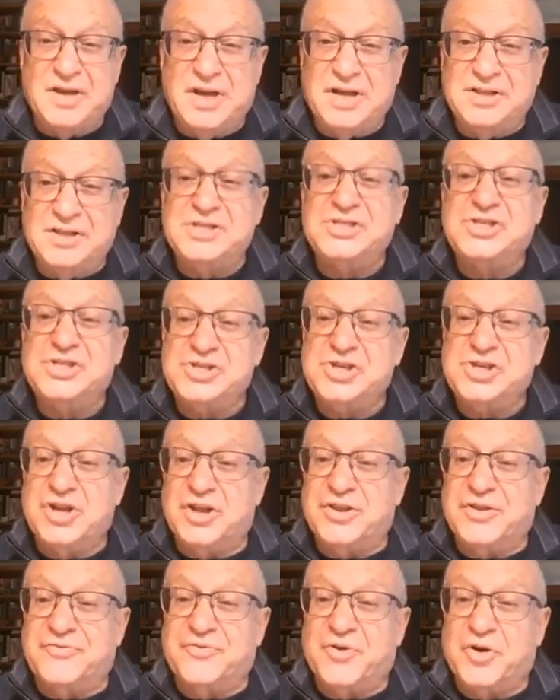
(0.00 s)
This is
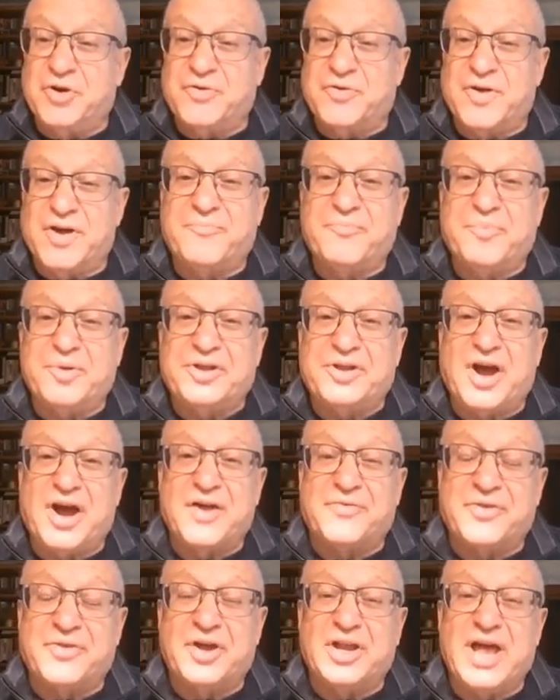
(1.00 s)
another photograph by
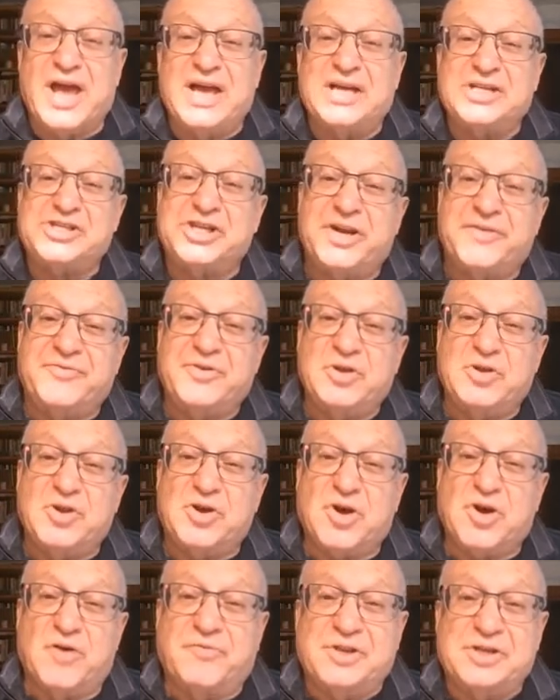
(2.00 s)
Dorothea Lang, and if you
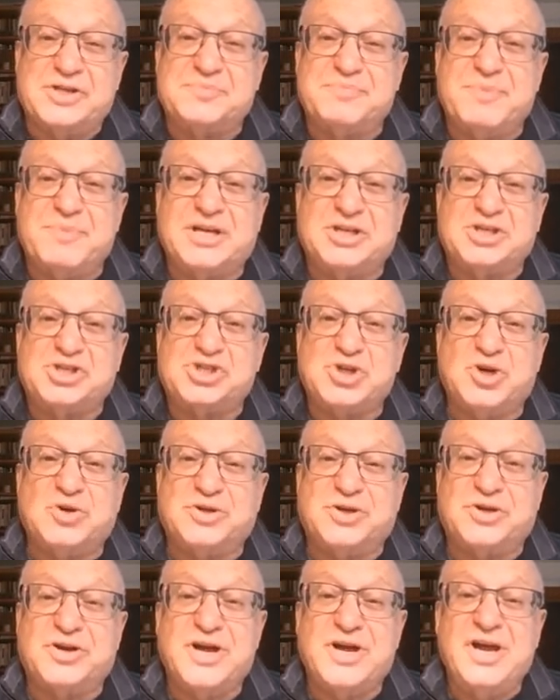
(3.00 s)
look over this man's
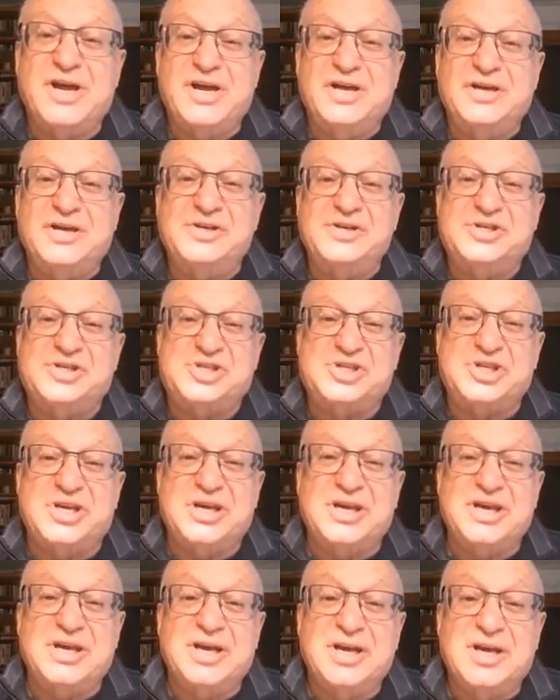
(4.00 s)
shoulder, you
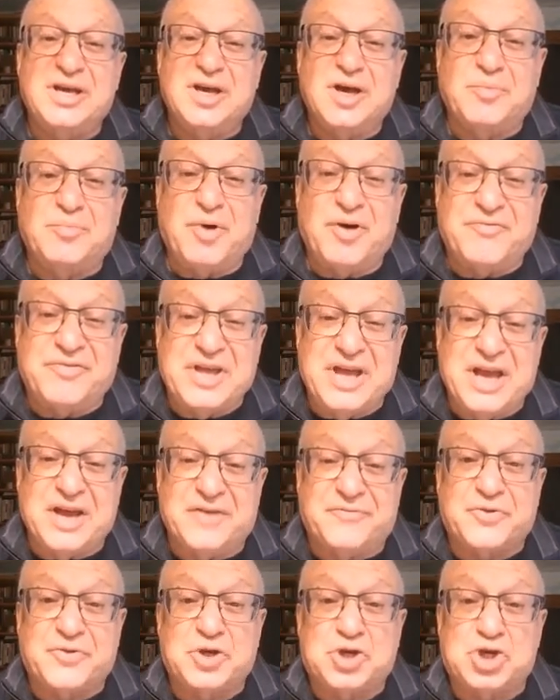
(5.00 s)
see above the ad
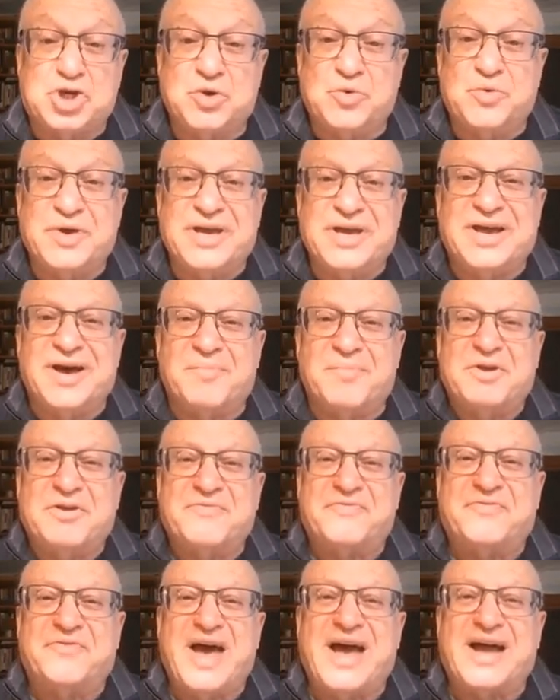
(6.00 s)
for chewing gum, in
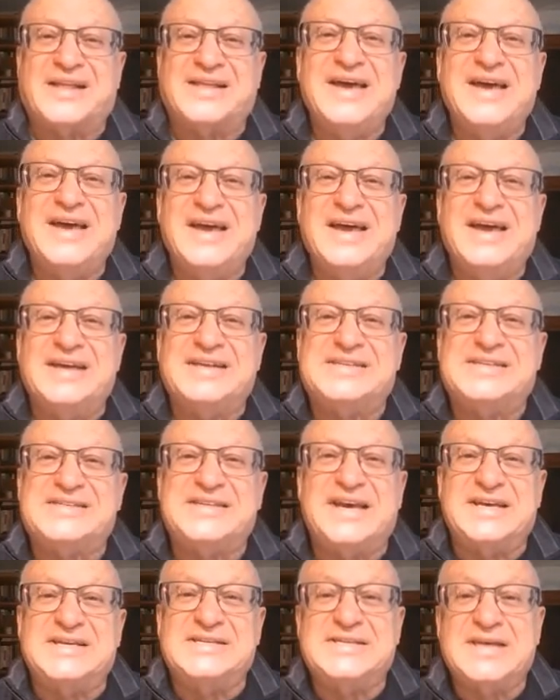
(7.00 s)
fact, it
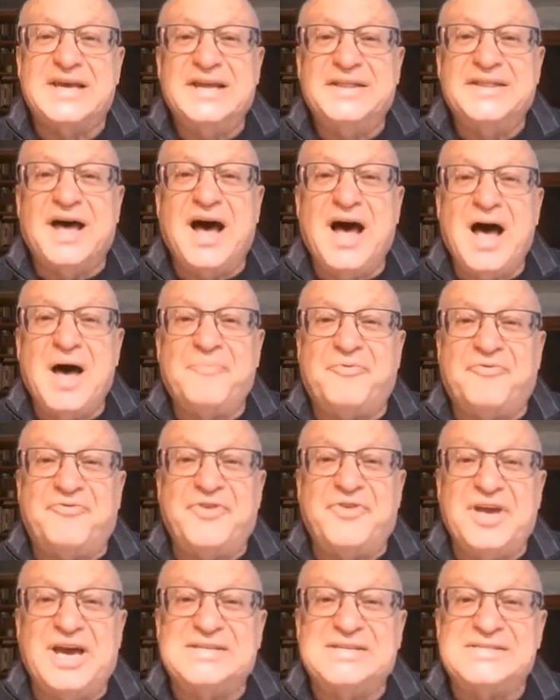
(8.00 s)
says the Hop
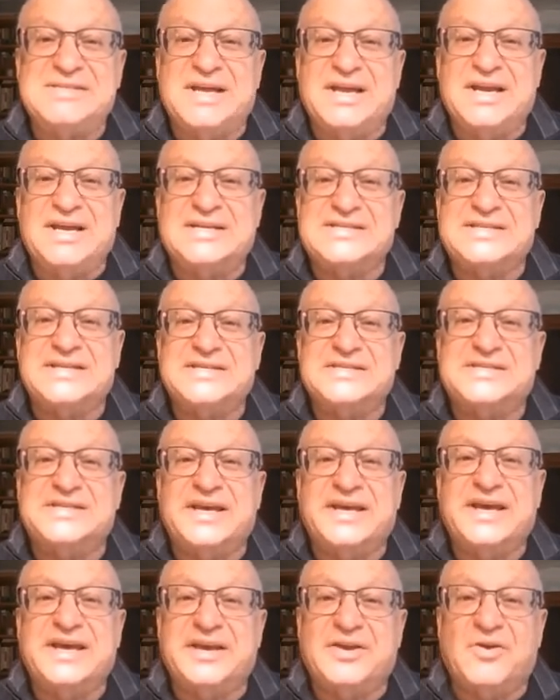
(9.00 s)
Fiesta, and it's
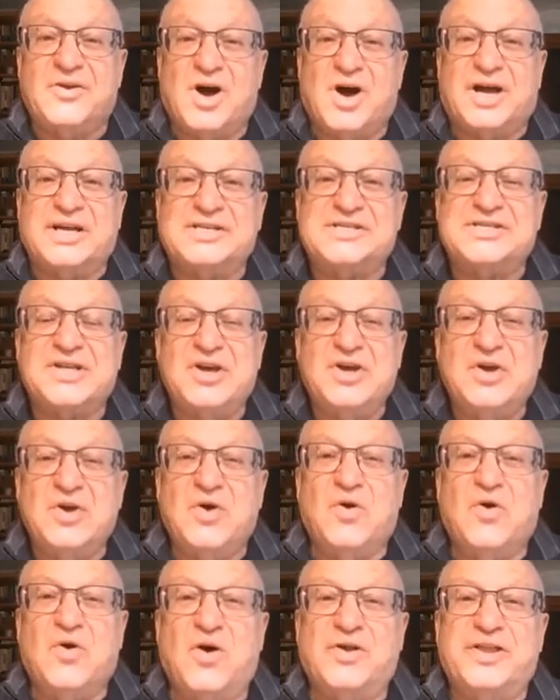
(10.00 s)
listing in August
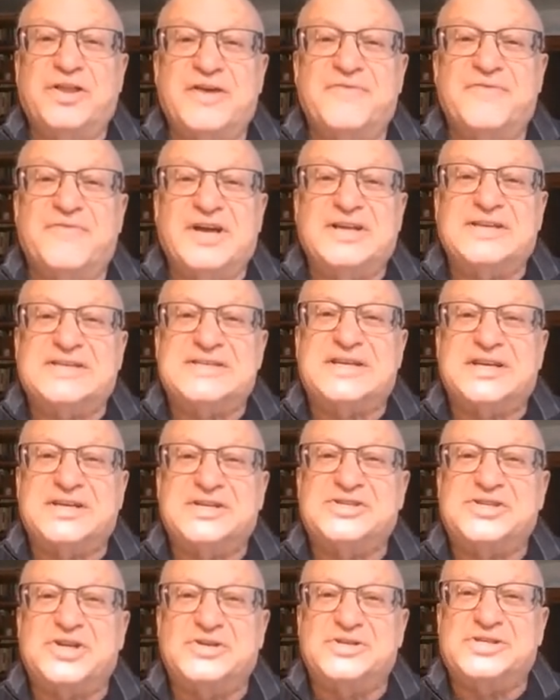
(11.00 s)
all the events that are
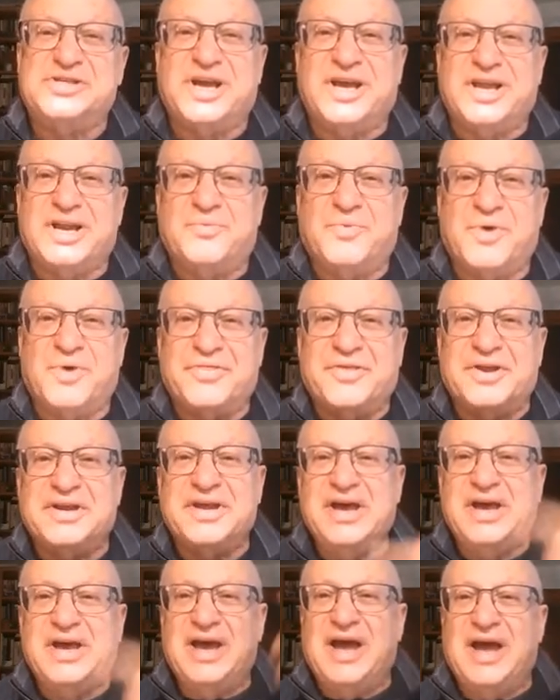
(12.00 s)
associated with it,
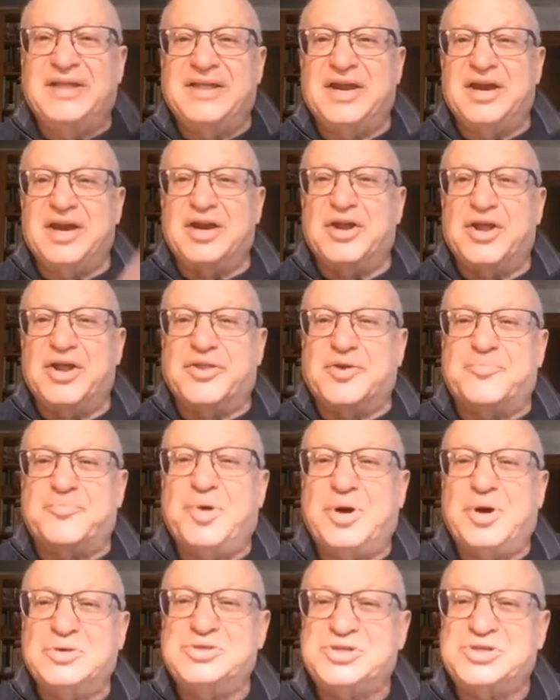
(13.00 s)
and then another
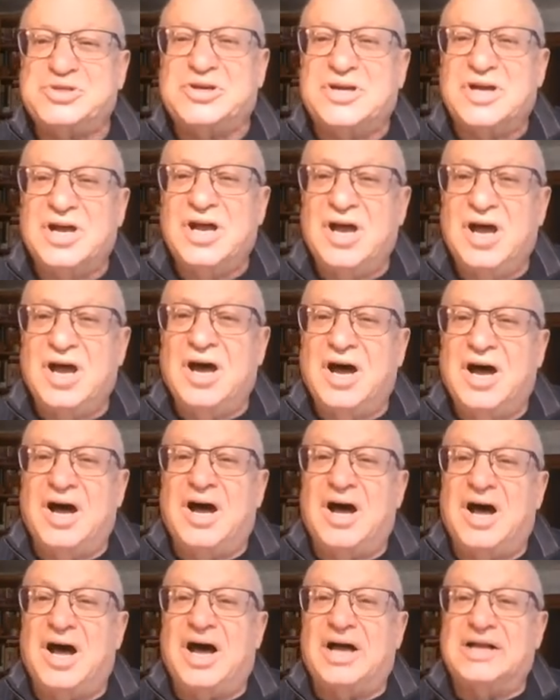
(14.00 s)
poster
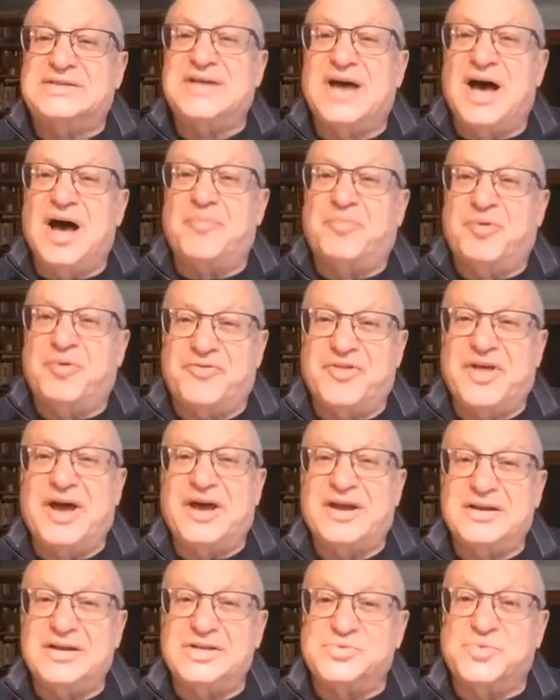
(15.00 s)
on top of
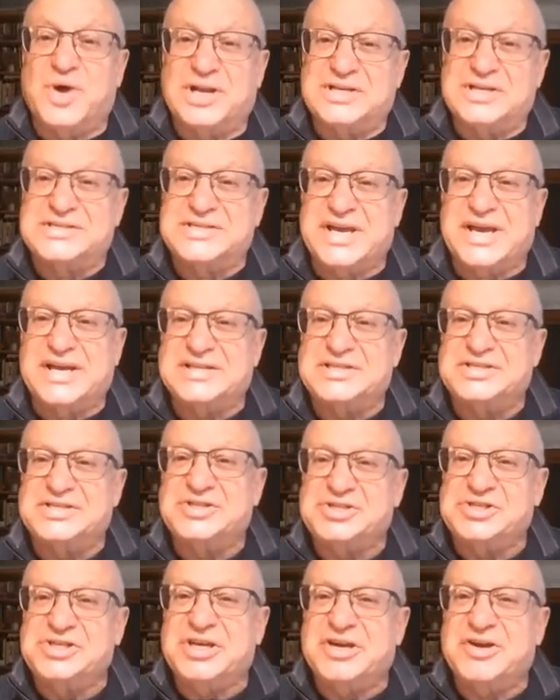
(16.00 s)
that, as well as ads you
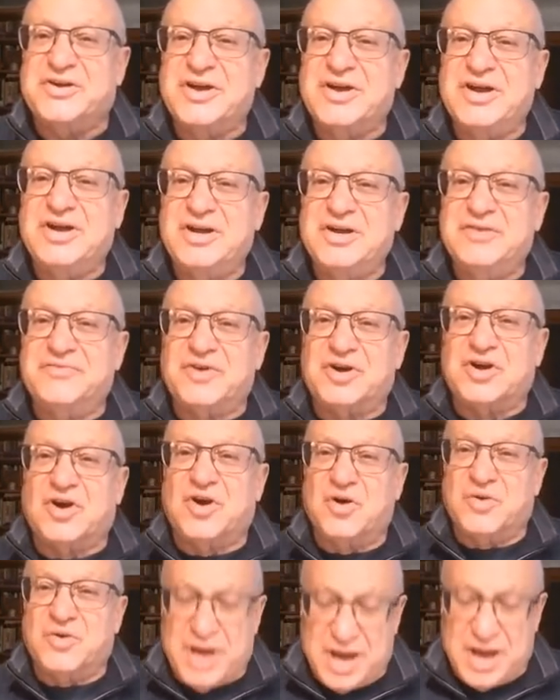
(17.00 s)
see here for
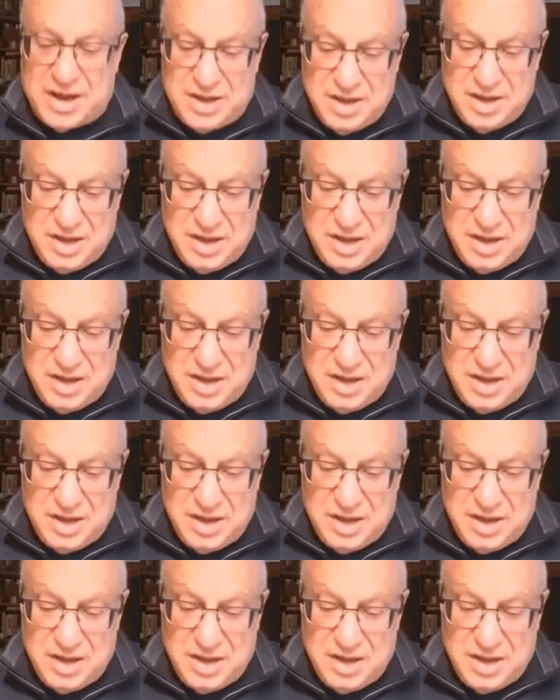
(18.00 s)
Kodak